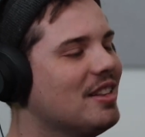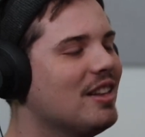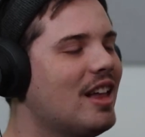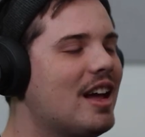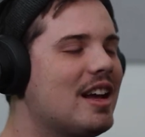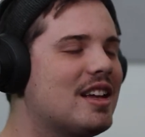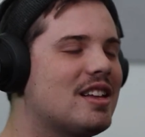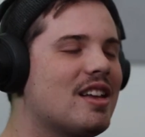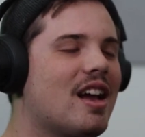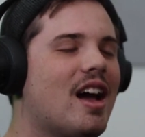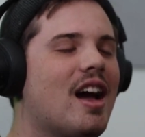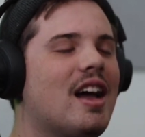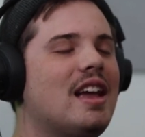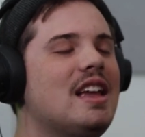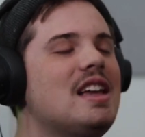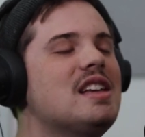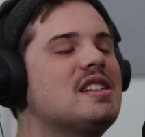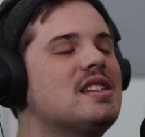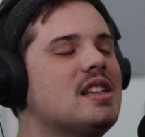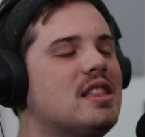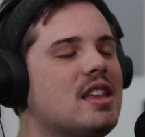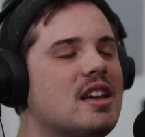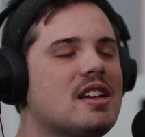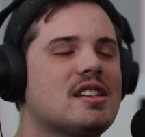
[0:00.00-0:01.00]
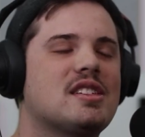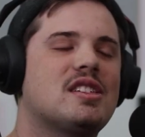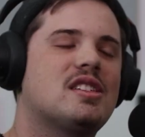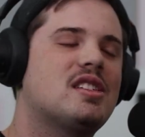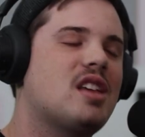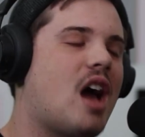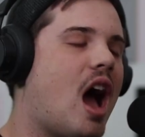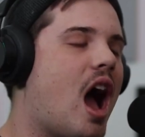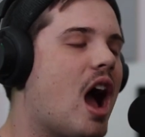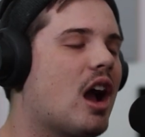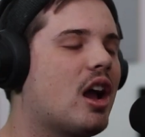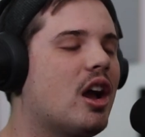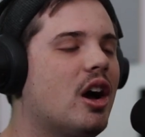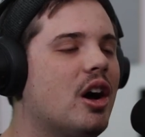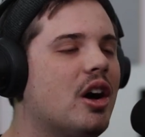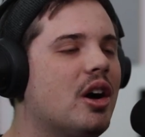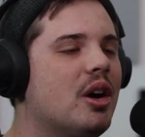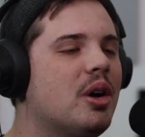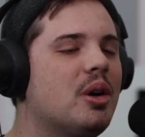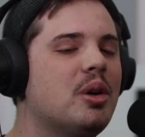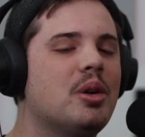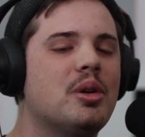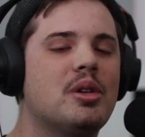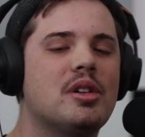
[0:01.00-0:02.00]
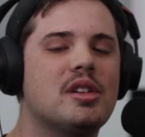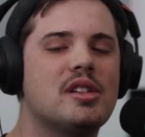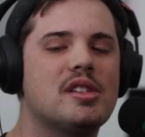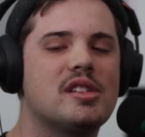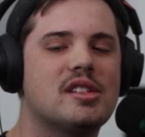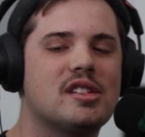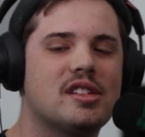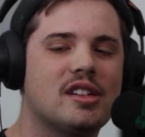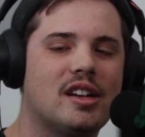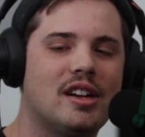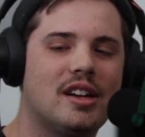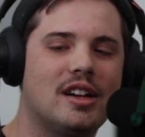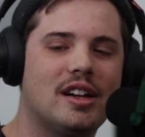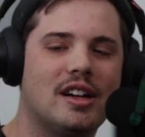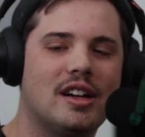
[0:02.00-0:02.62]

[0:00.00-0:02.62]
Like easy things, tacos,